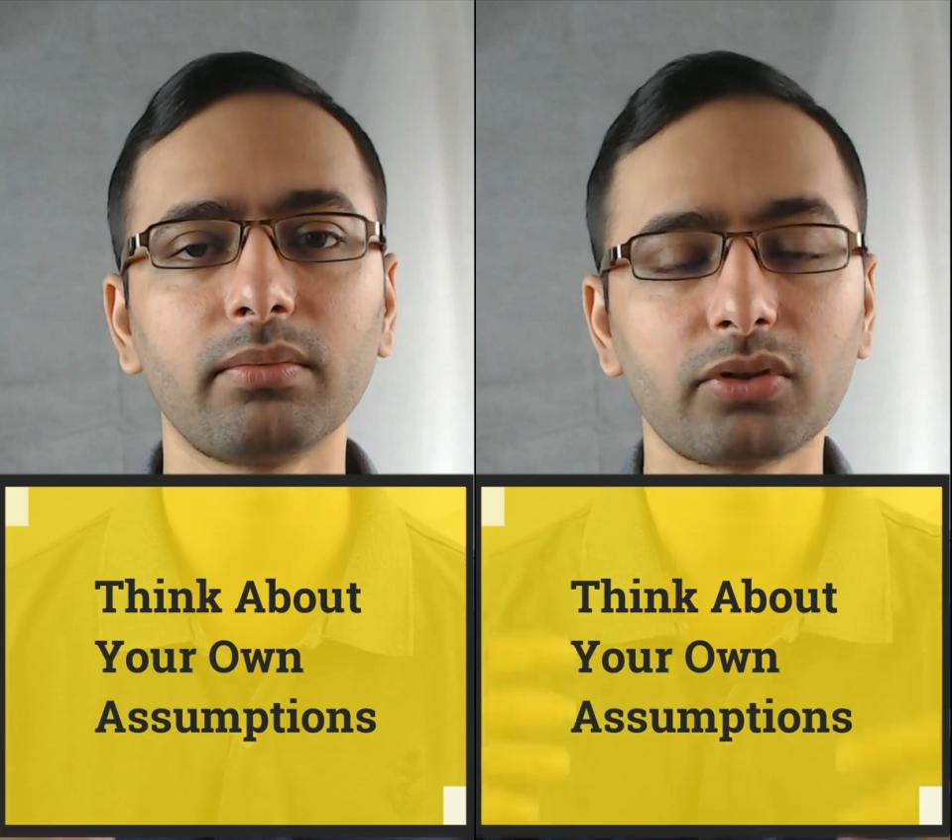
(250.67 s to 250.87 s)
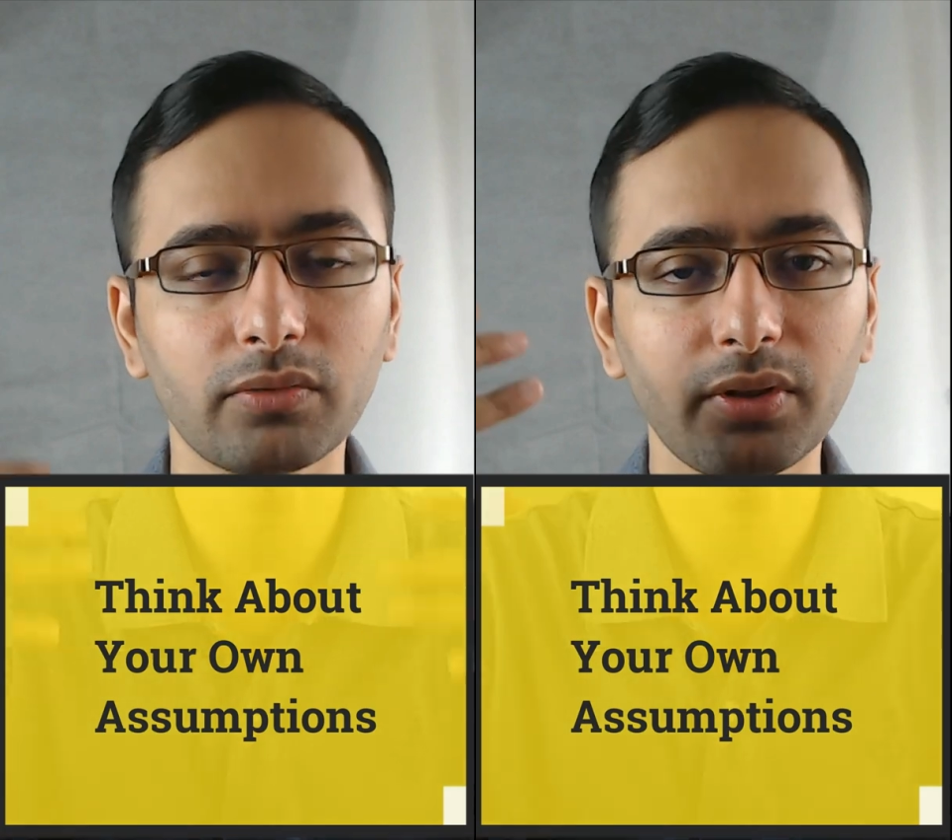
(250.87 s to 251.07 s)

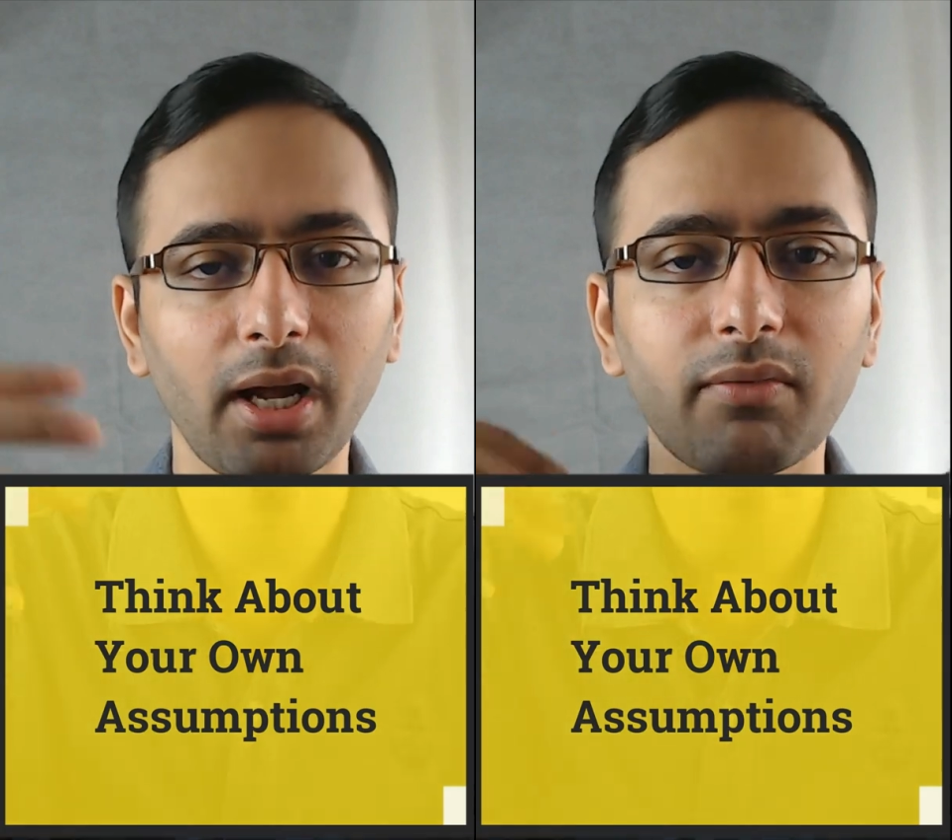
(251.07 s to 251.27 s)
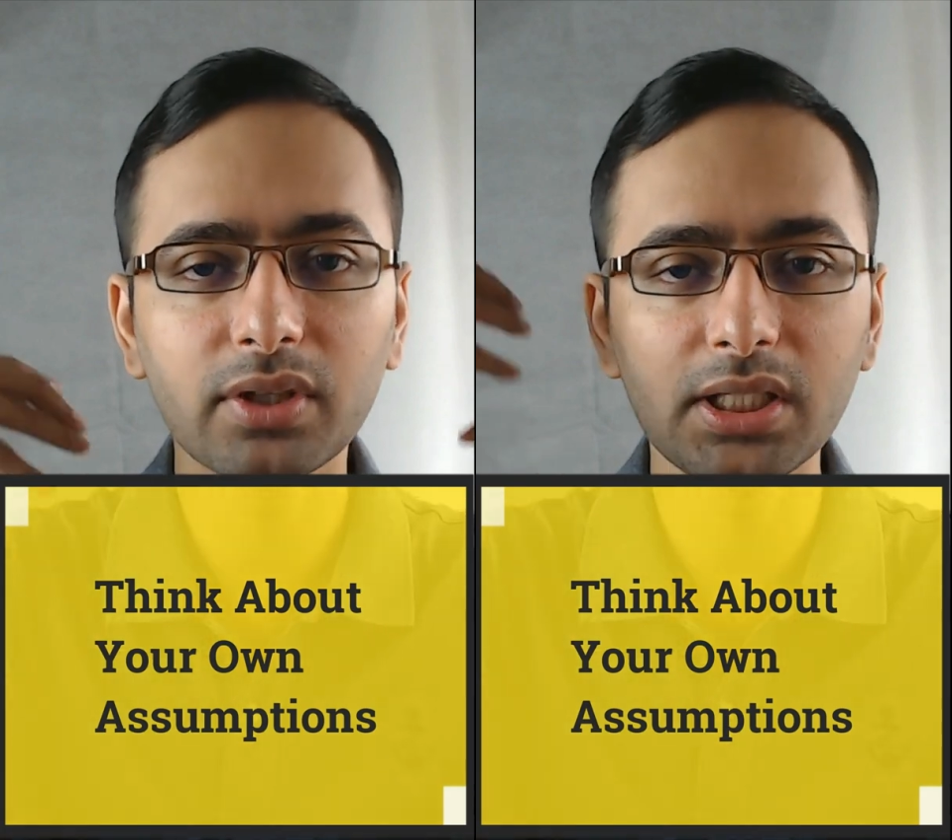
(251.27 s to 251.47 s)
So if you
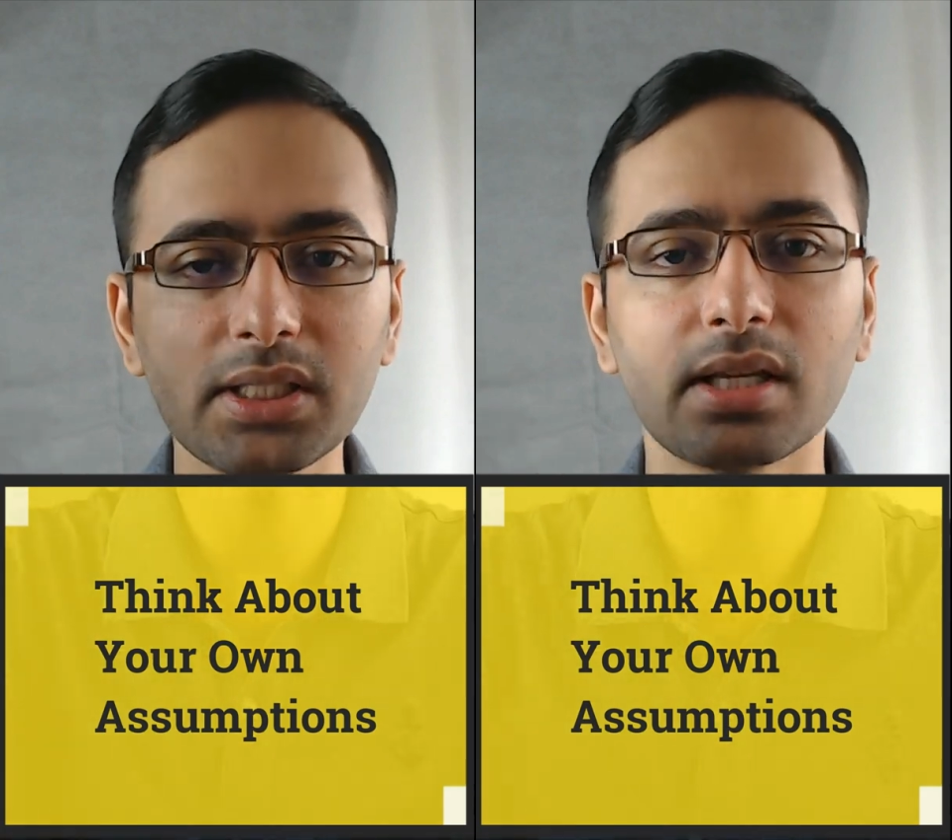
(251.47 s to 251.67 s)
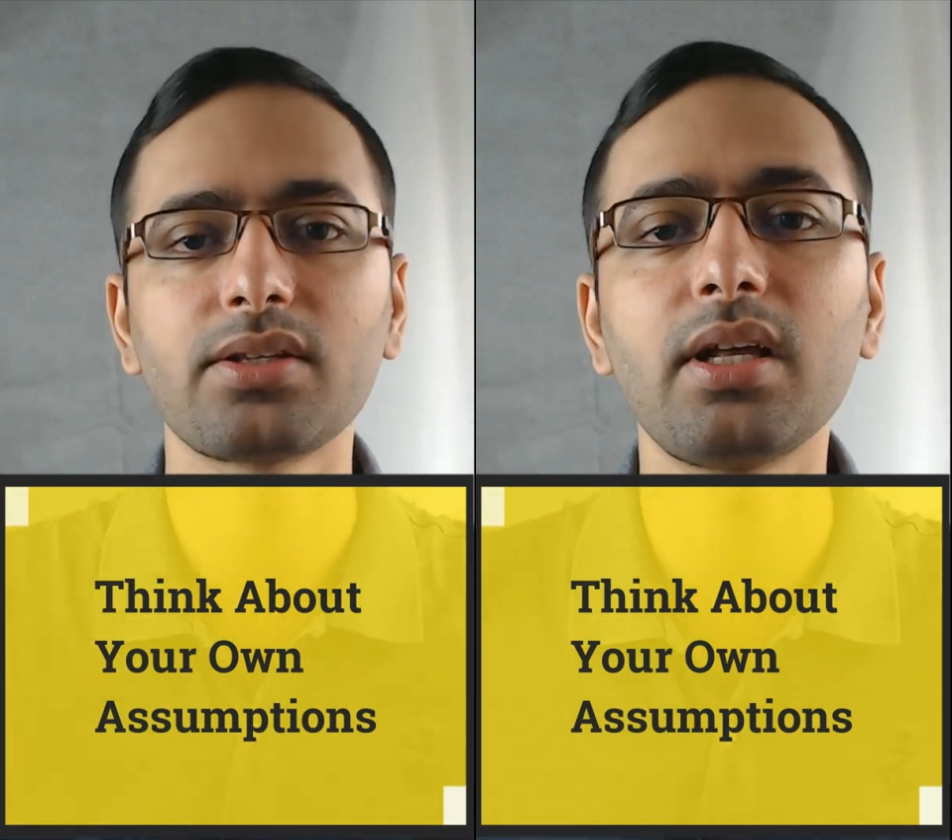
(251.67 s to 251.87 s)
have these
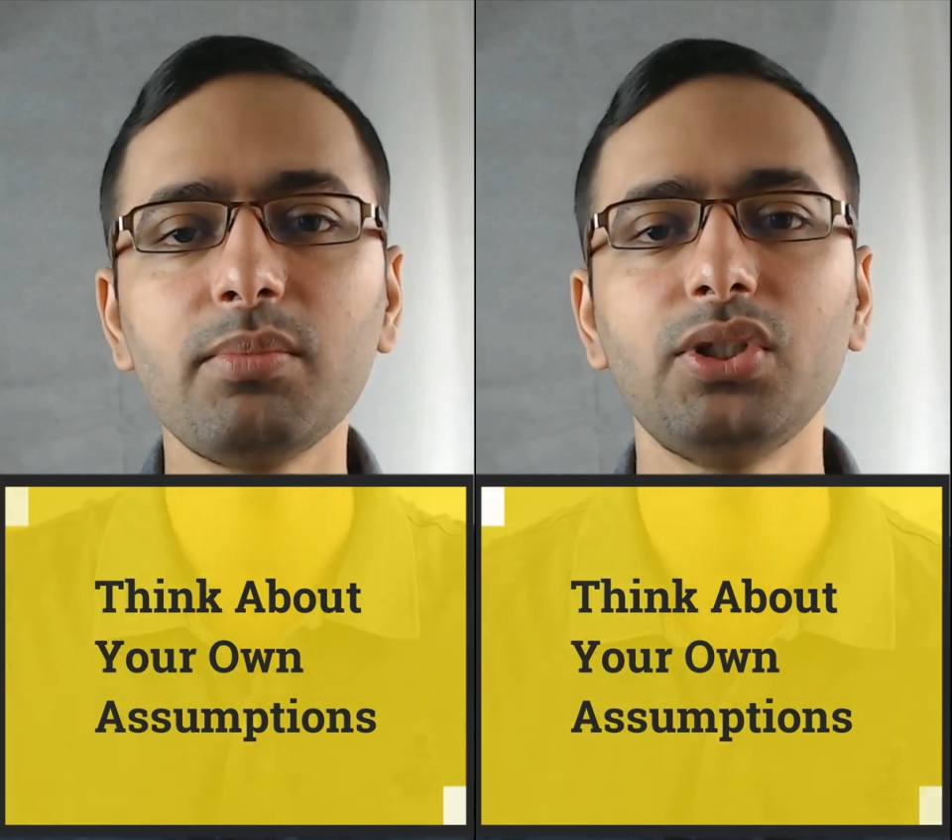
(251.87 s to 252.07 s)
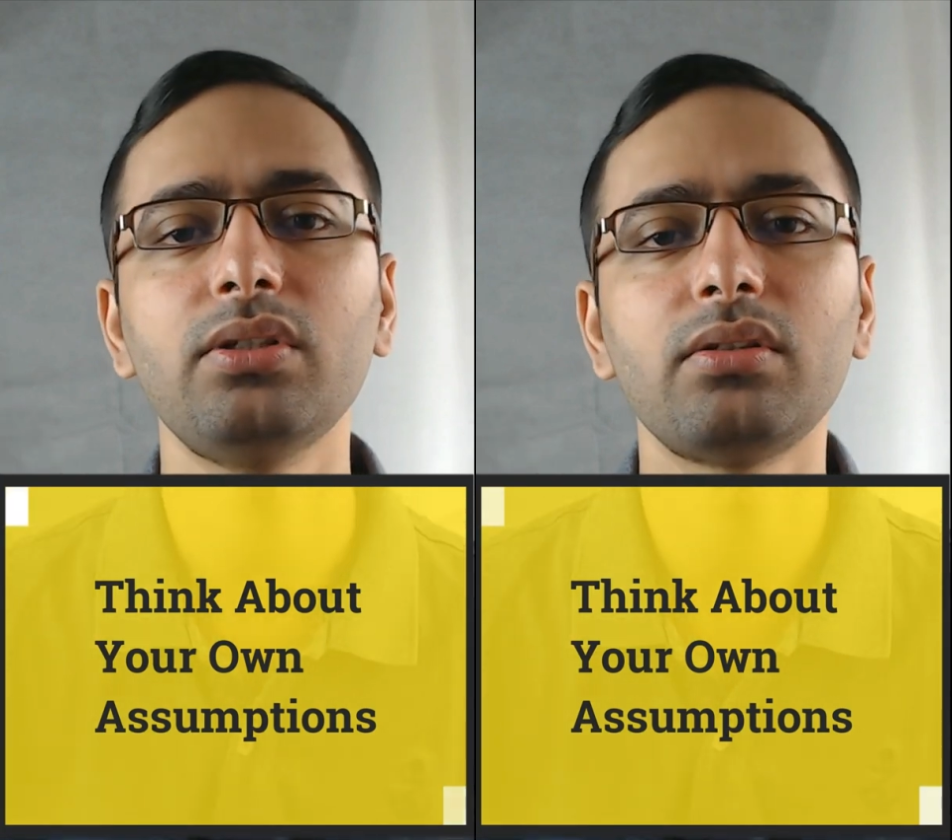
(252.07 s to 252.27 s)

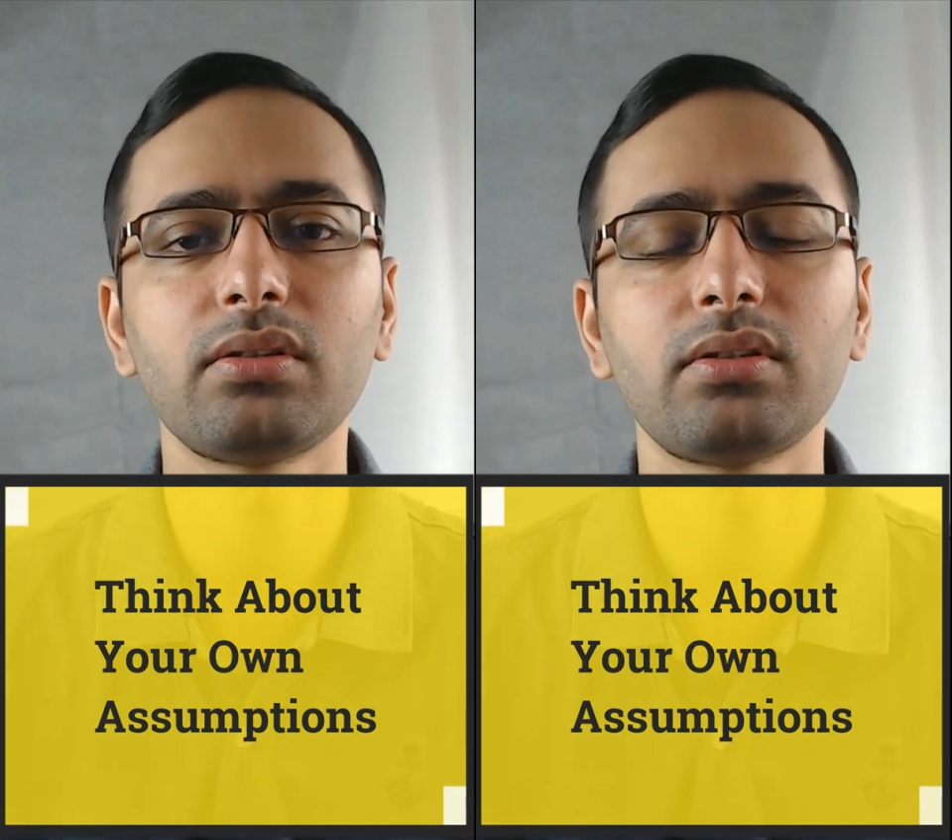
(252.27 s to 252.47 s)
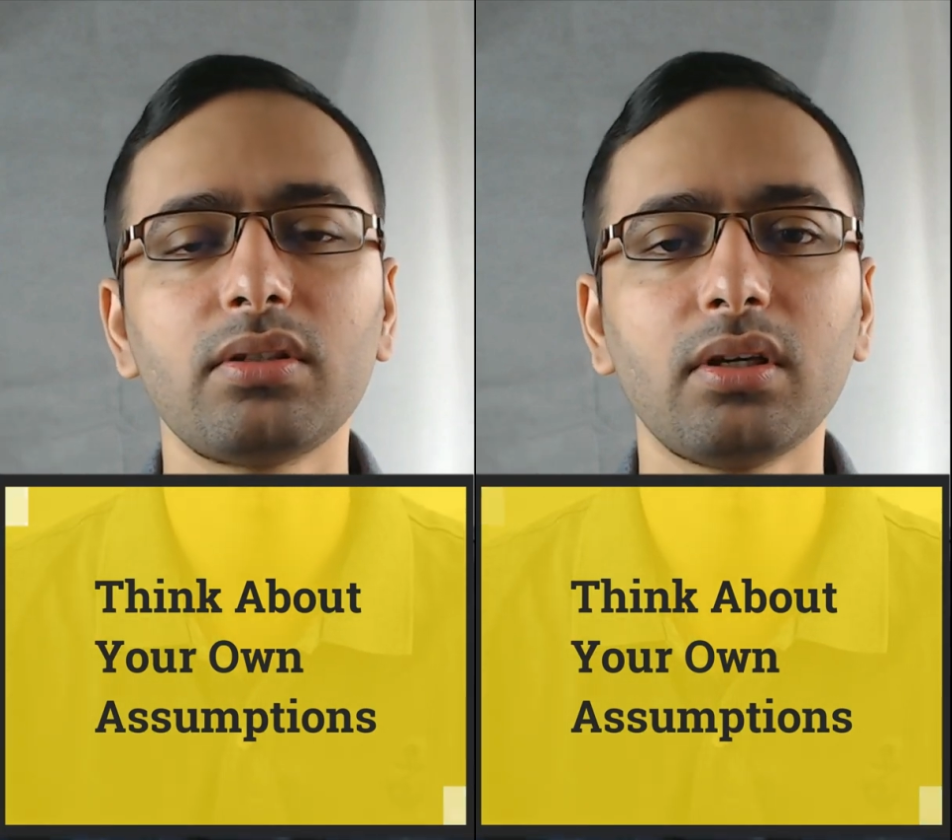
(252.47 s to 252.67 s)

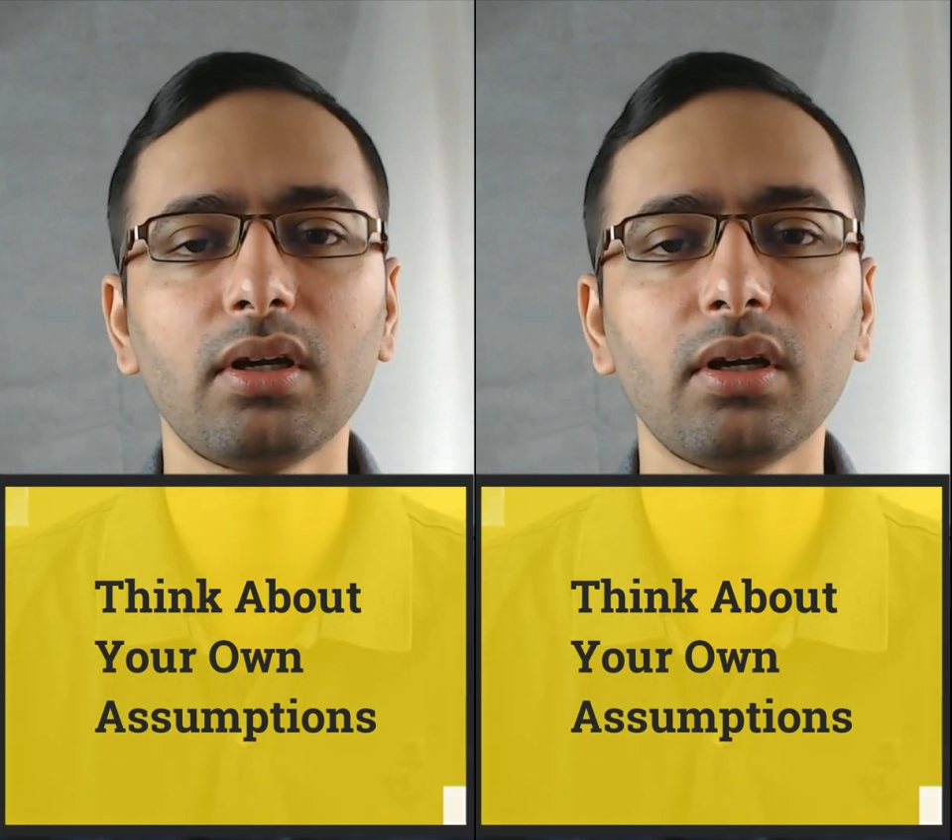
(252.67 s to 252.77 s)
assumptions,